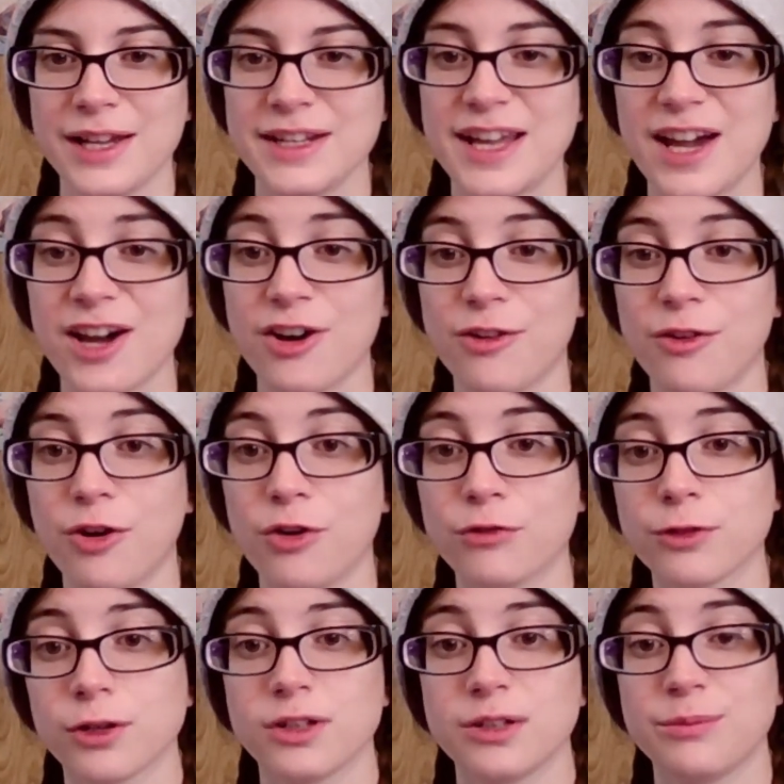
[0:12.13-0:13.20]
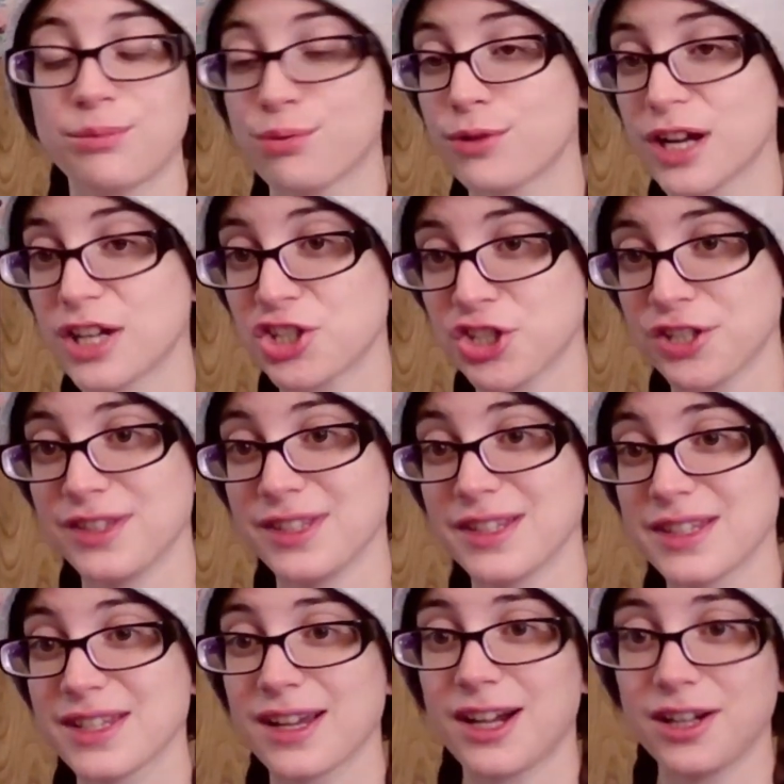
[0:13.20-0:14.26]
Now, overall
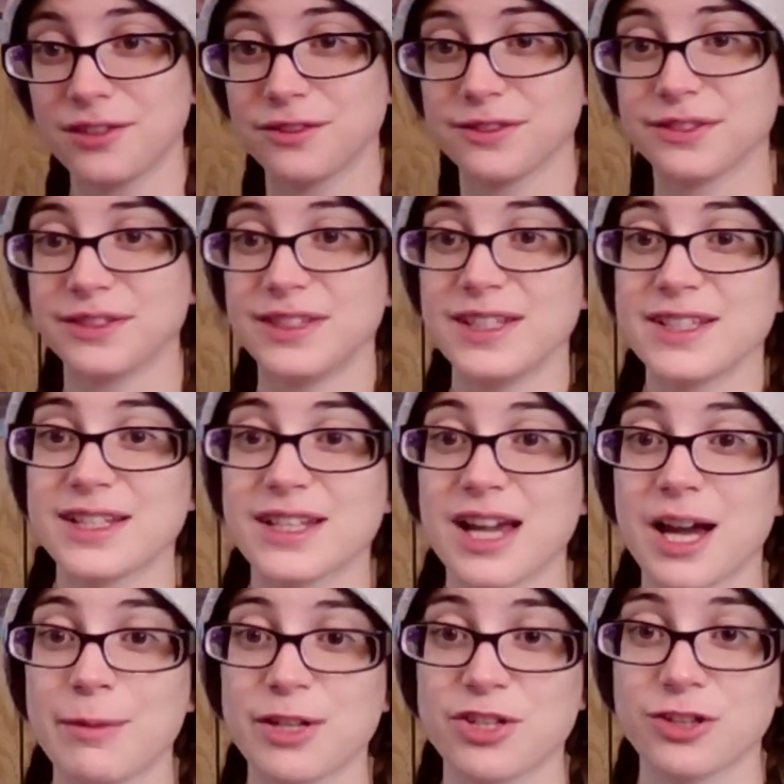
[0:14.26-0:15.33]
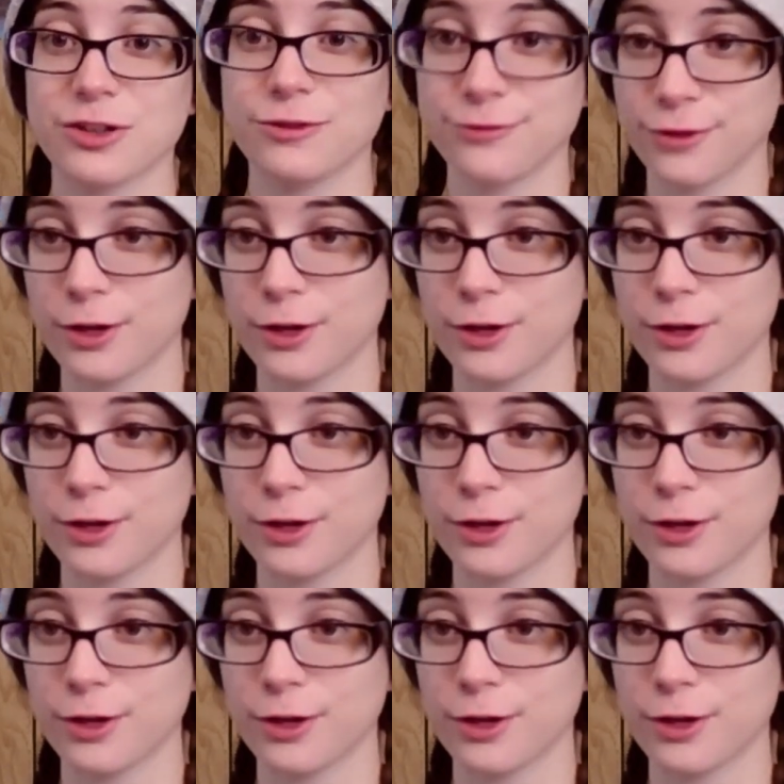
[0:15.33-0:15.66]
impressions of this comic so